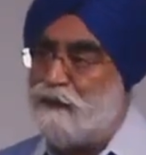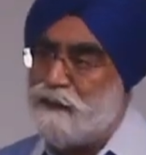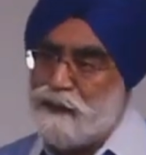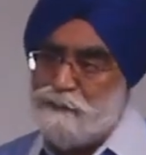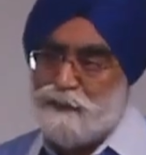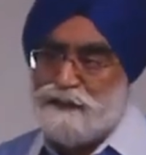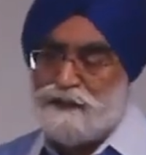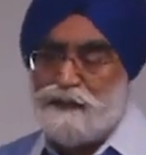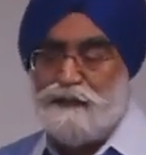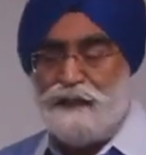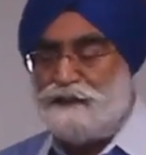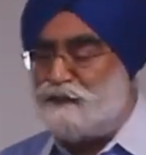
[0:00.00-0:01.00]

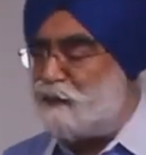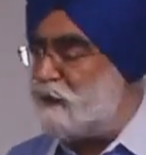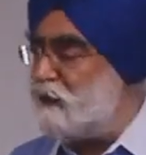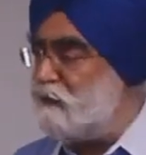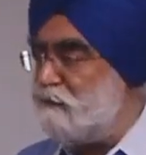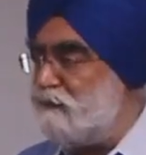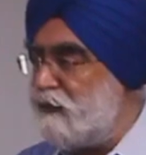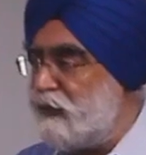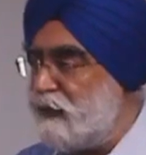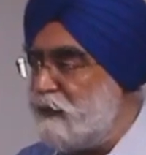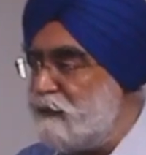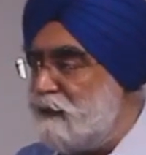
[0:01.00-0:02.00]
10%, that's okay,
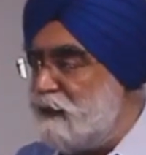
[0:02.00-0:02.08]
fine.